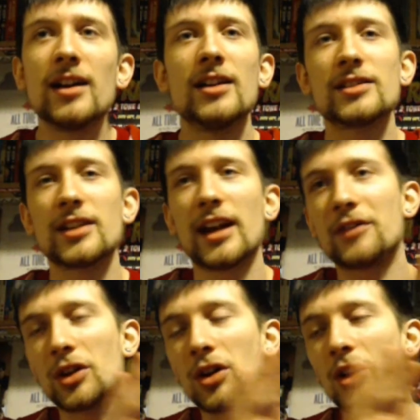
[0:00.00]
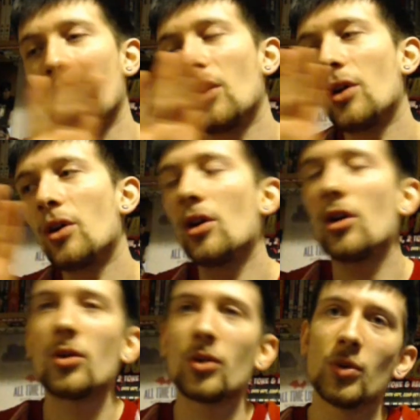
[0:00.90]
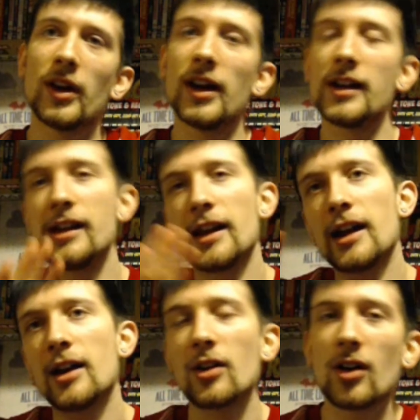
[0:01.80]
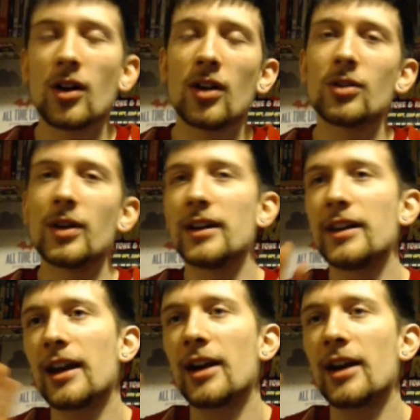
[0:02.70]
so you have to go all the way down and all the way down.